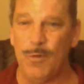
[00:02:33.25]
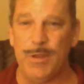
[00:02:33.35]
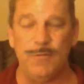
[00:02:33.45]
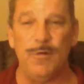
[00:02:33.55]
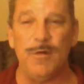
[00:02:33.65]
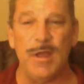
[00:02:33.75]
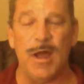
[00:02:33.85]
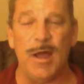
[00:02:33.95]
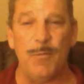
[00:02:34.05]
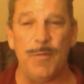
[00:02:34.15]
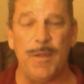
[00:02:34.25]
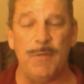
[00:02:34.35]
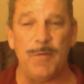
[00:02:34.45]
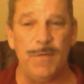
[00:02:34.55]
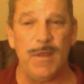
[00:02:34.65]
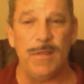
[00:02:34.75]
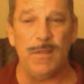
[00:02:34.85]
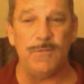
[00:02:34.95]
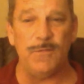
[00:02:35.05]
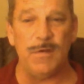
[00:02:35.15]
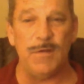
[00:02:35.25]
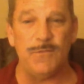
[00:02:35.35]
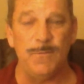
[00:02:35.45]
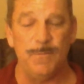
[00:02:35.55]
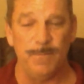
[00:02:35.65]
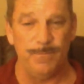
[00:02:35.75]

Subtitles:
we turn to God with everything that's in us,